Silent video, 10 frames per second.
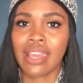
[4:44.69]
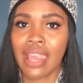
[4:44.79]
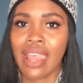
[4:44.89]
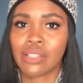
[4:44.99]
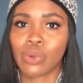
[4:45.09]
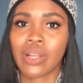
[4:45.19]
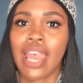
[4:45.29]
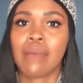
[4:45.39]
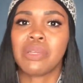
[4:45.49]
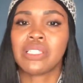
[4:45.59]
AKAs were on
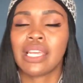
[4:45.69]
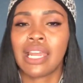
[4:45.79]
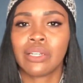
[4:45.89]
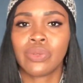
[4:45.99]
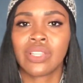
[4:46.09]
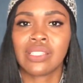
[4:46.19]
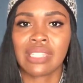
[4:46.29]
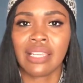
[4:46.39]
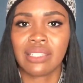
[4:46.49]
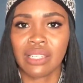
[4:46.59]
campus and I knew the
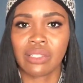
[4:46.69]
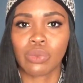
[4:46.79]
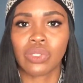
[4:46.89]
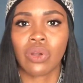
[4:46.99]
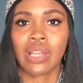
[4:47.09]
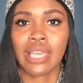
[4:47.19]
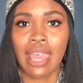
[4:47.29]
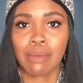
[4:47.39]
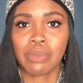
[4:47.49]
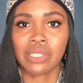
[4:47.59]
Zetas was on
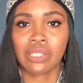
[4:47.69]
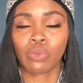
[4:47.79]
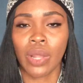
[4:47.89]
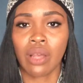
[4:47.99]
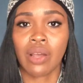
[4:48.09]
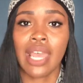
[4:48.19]
campus as well.